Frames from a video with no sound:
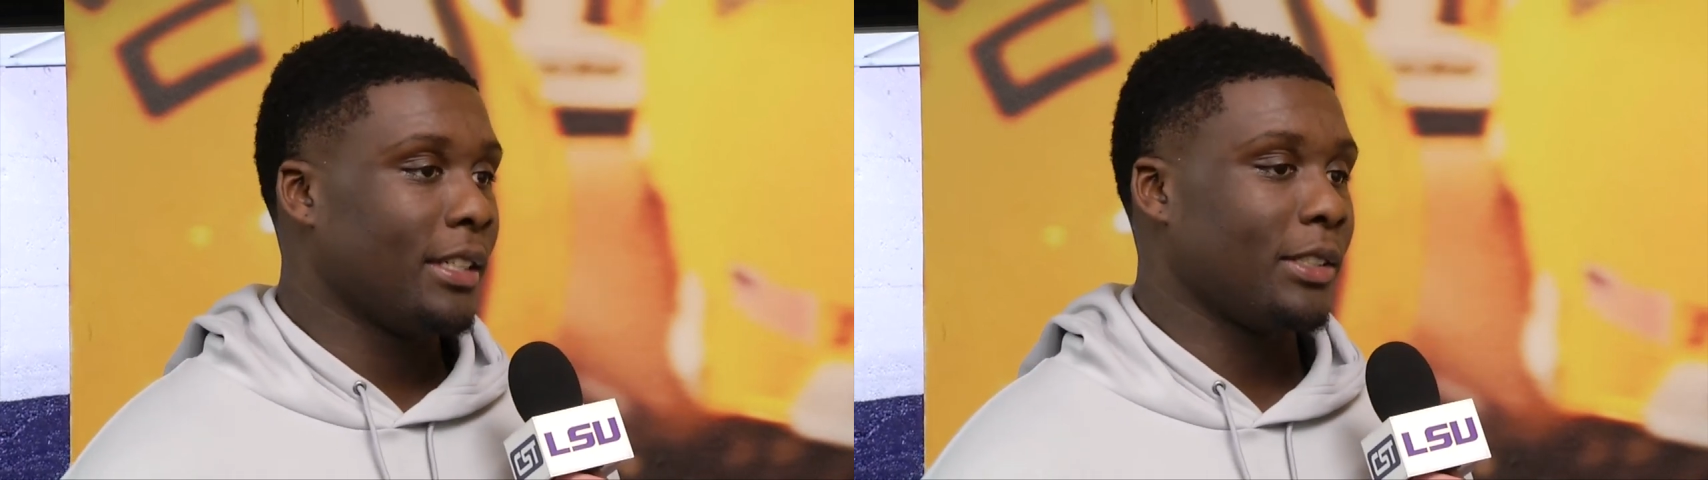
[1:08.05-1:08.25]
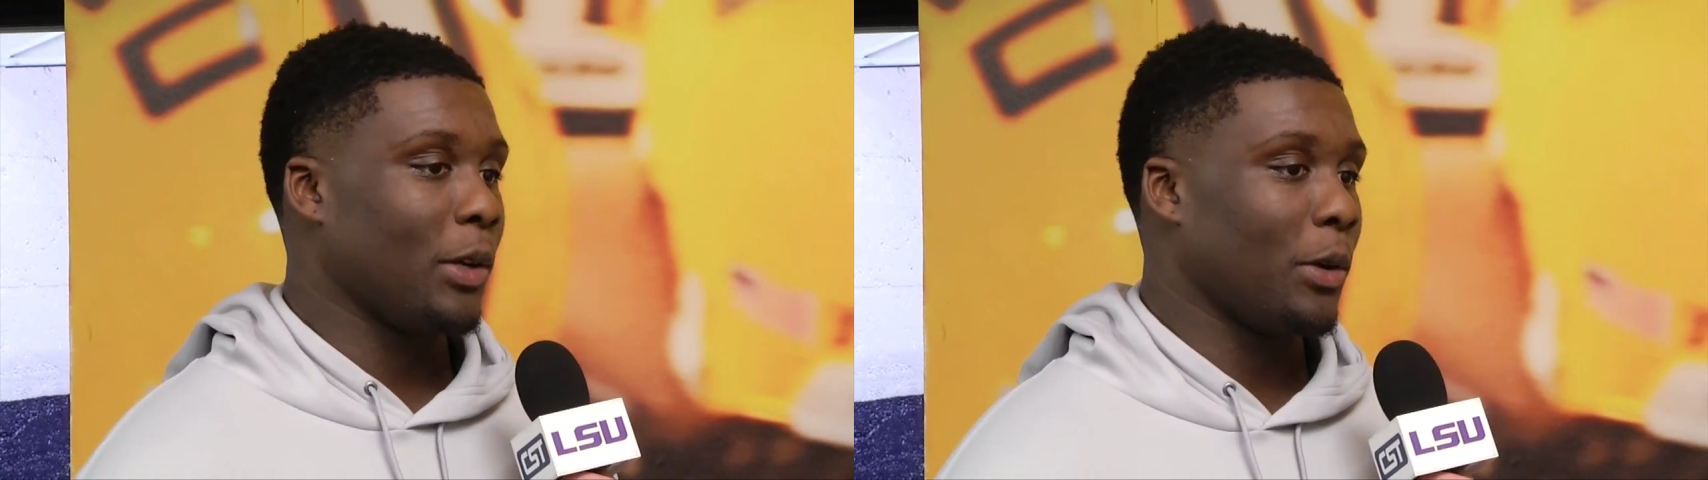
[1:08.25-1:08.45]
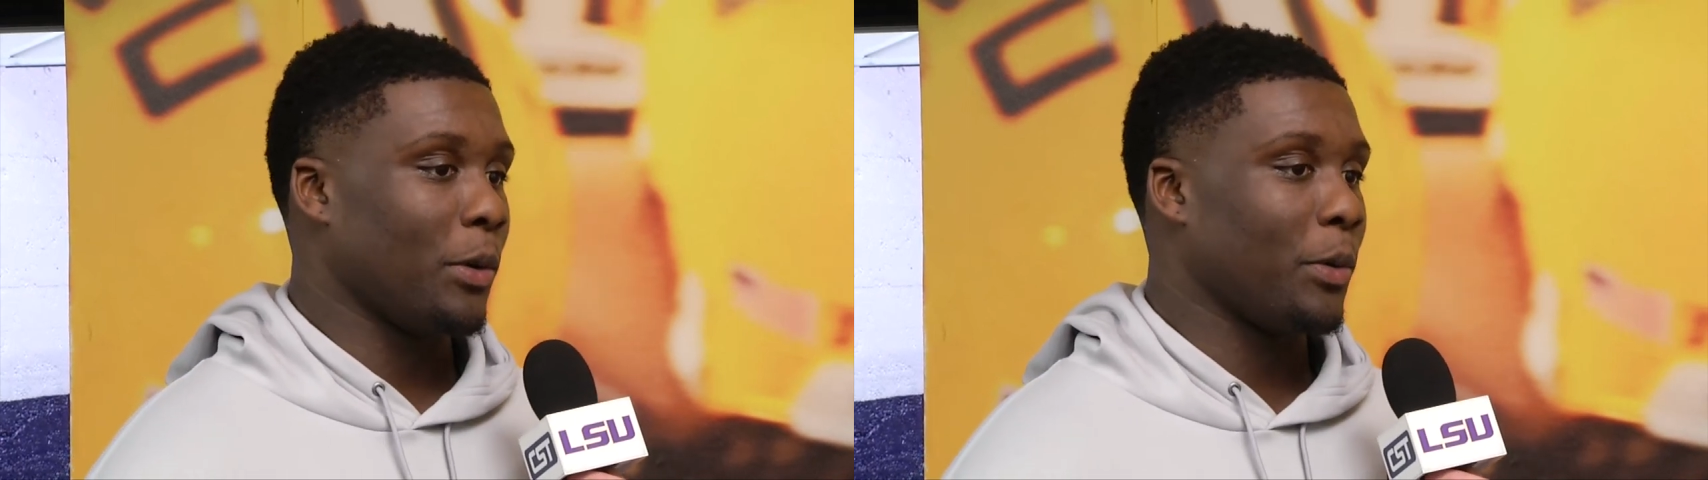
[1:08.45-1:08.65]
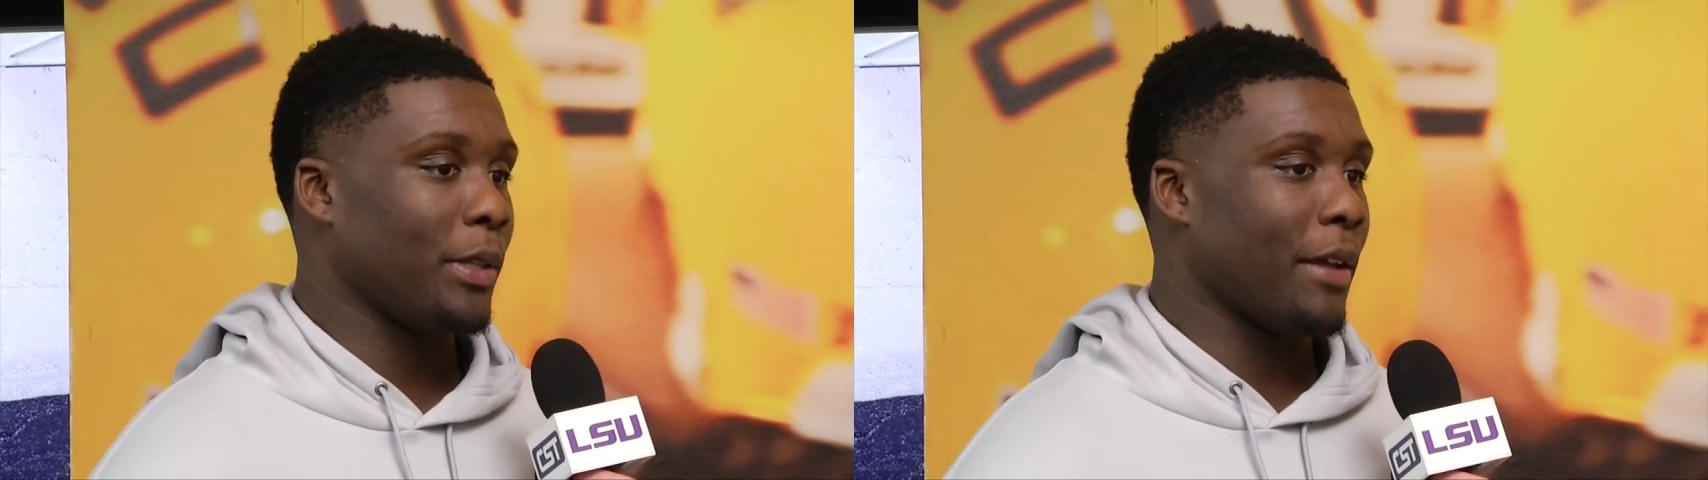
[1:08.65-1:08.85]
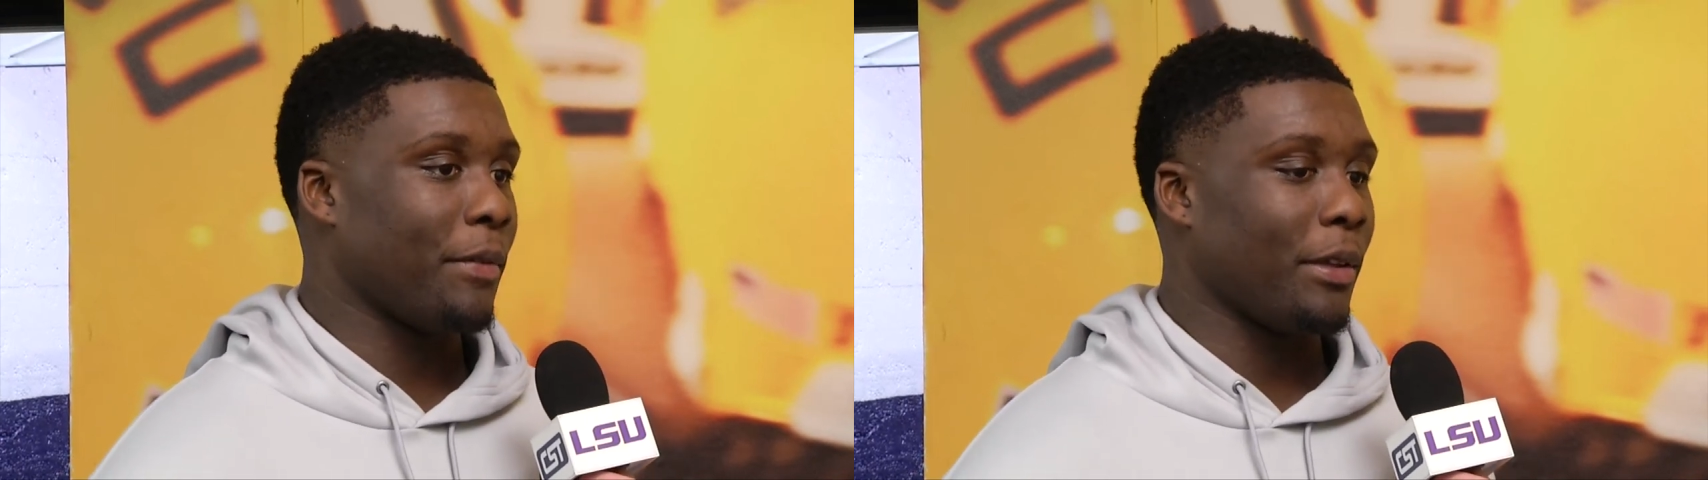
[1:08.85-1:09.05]
So
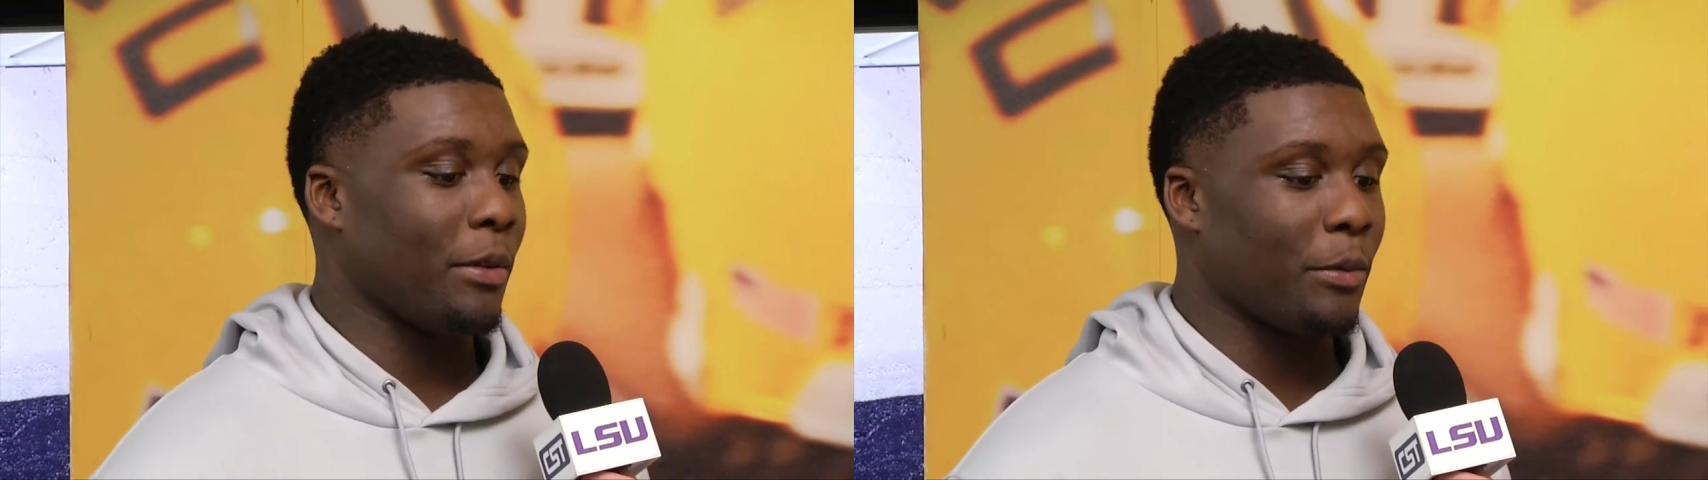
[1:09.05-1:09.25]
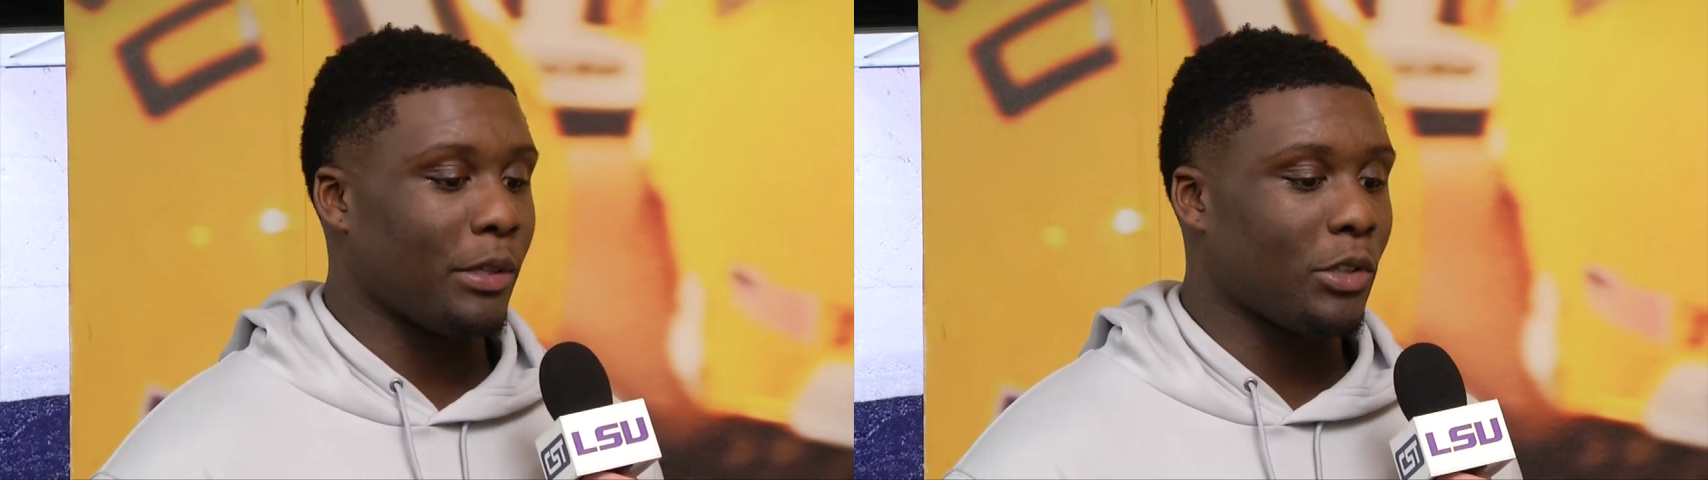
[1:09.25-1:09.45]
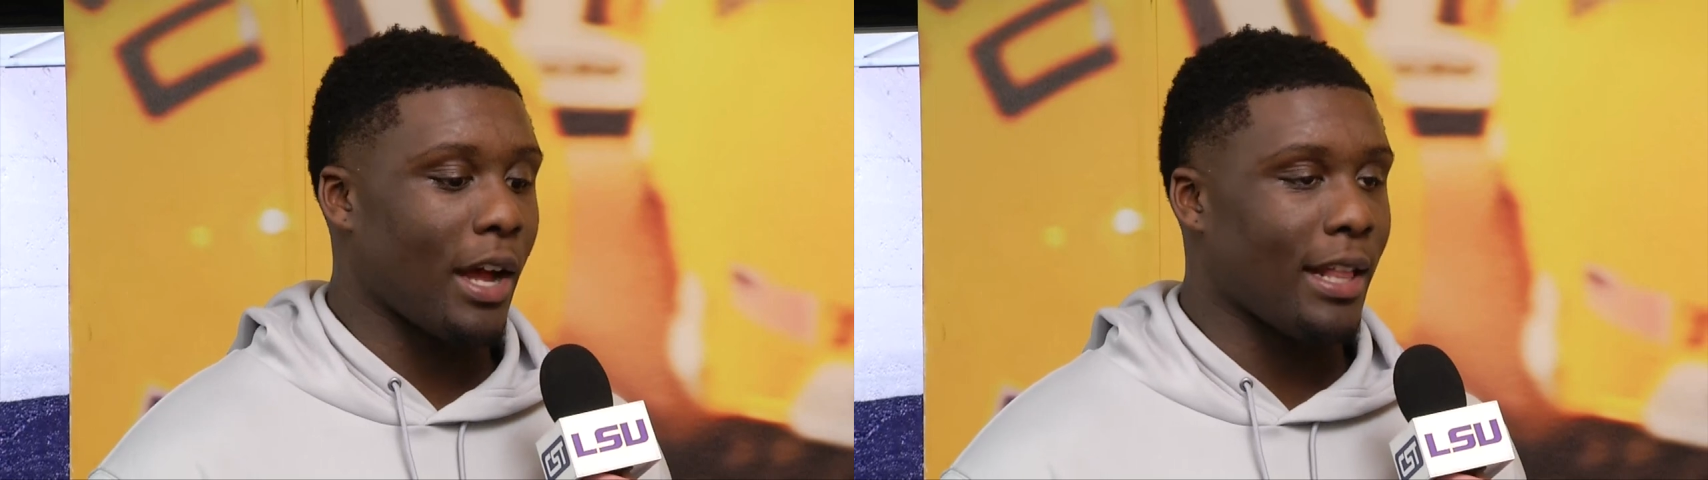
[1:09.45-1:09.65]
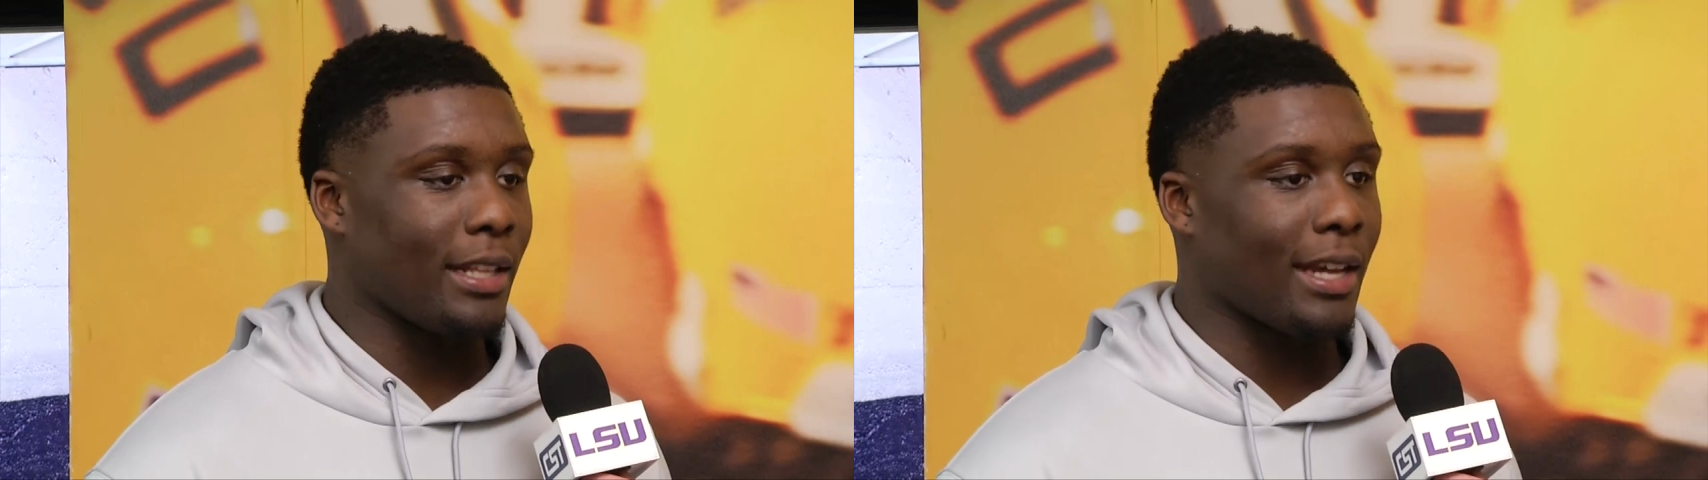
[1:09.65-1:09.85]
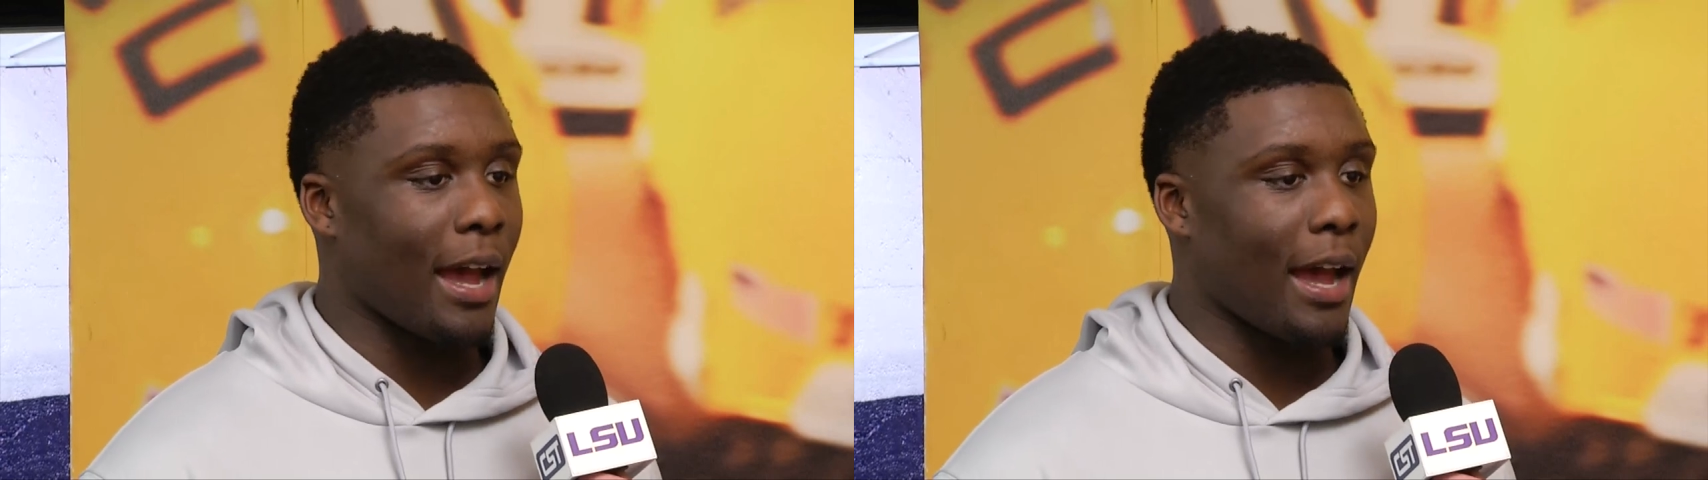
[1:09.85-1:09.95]
we try not to